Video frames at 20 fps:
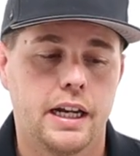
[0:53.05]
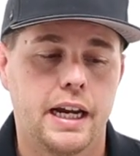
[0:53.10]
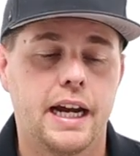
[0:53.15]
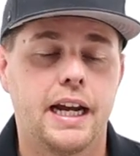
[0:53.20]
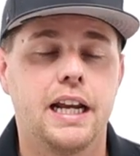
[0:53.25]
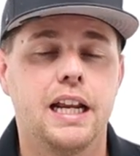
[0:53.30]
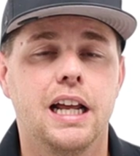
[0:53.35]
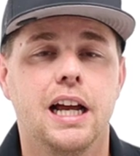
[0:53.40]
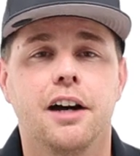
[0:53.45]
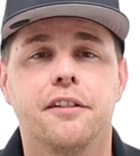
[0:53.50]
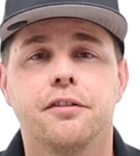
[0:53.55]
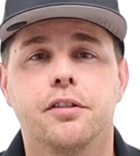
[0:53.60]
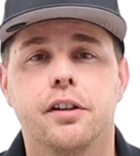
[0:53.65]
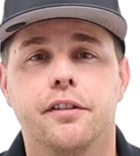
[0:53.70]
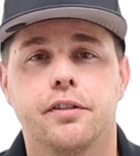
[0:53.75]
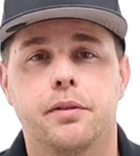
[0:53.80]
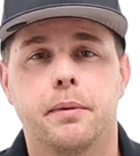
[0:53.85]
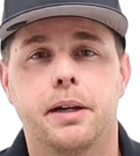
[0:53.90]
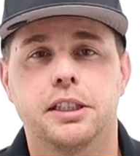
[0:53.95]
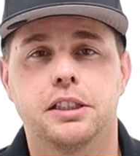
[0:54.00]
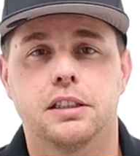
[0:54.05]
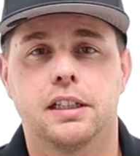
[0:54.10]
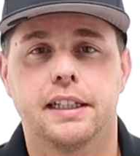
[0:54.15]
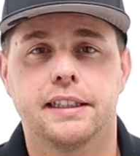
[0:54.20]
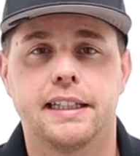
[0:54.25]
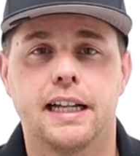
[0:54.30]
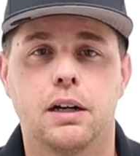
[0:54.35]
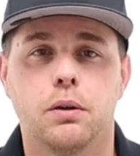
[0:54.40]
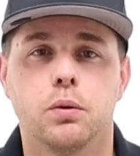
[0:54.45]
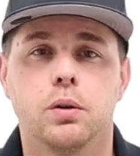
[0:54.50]
Any helpful information
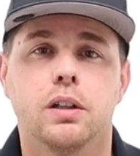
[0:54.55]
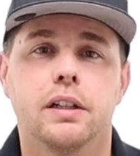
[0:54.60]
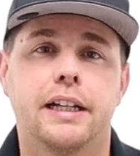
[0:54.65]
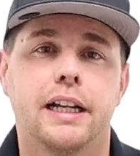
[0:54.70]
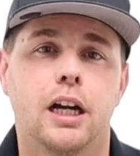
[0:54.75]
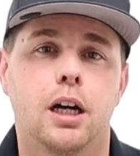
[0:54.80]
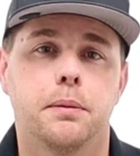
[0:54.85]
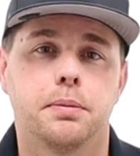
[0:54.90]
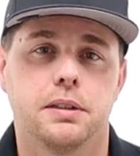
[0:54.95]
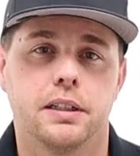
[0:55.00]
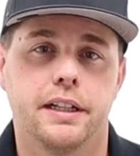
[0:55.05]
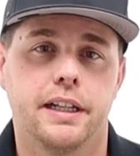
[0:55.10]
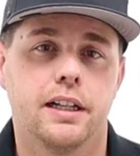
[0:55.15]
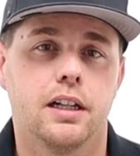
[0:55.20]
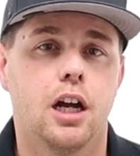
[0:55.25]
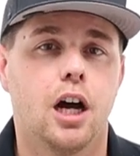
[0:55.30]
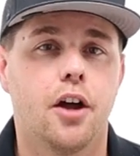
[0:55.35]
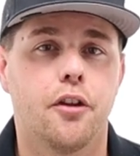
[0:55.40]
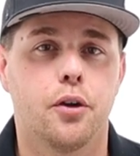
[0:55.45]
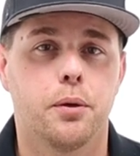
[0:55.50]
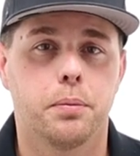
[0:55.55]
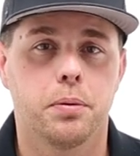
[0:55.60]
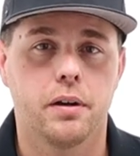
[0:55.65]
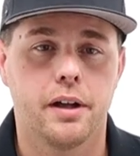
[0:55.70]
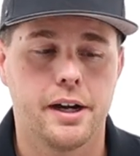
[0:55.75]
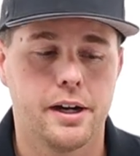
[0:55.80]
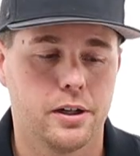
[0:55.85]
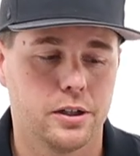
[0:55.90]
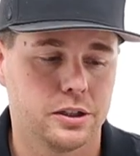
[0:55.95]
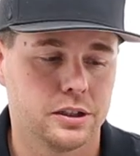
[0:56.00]
like that really helps, again, other
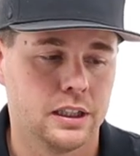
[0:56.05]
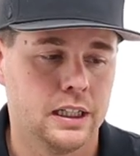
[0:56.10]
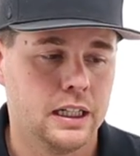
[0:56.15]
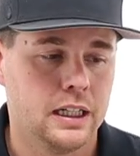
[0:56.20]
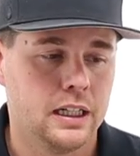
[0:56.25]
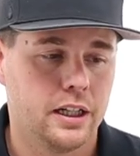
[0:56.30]
players.